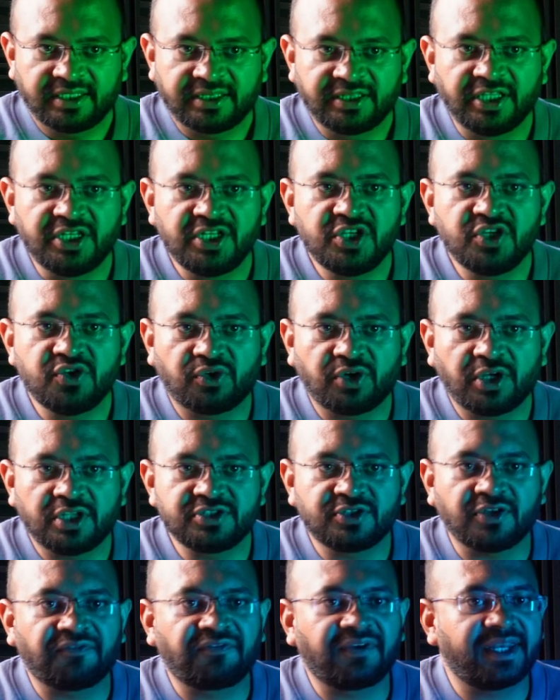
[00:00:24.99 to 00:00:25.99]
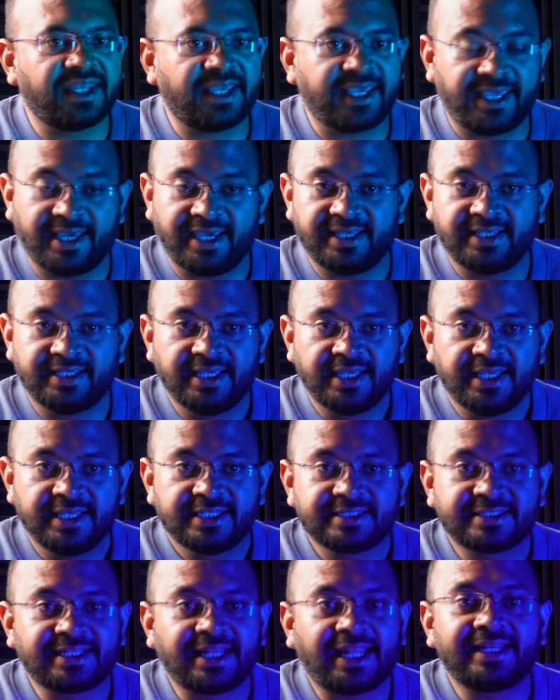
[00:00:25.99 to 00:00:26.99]
the neurons of an AI
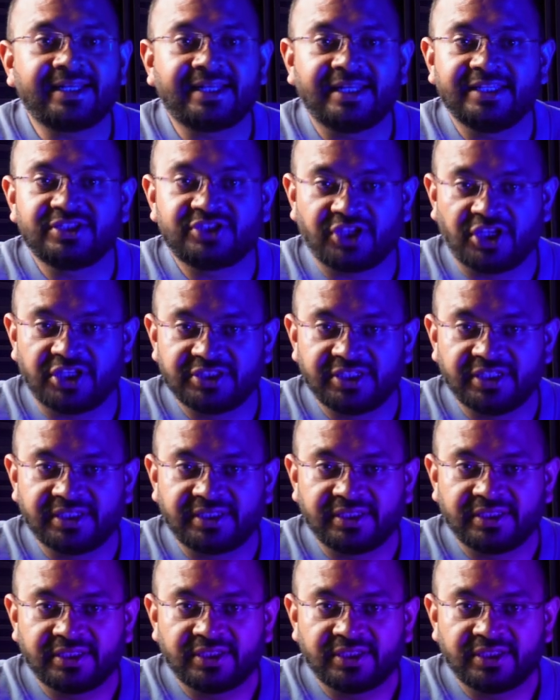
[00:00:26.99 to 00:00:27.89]
slightly change it